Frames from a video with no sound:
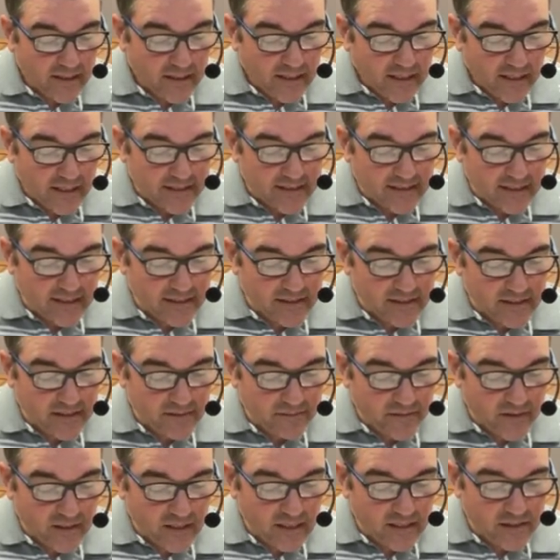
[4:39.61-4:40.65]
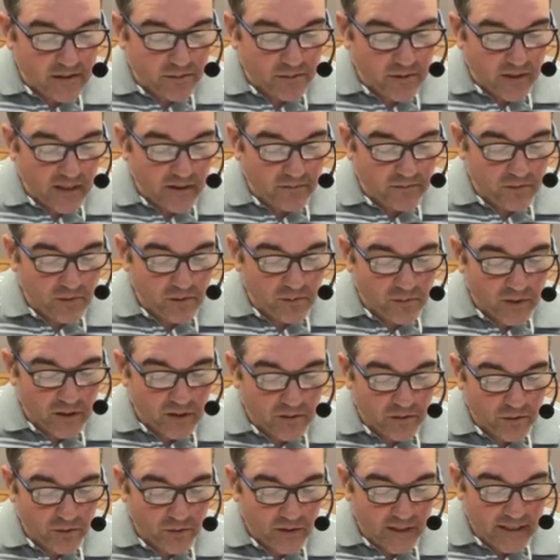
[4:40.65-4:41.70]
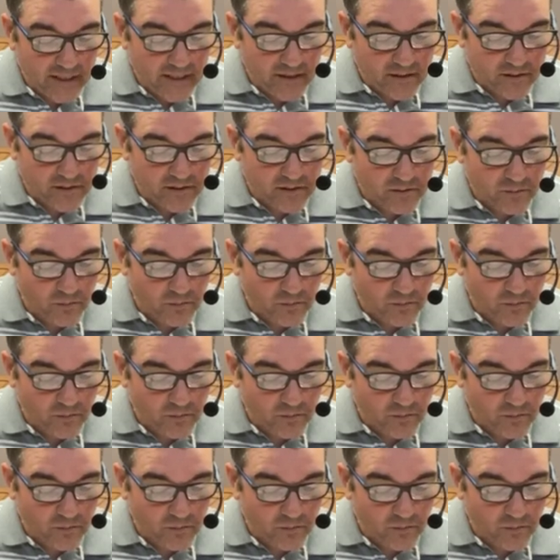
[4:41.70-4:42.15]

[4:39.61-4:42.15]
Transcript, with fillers: I testify to everyone who hears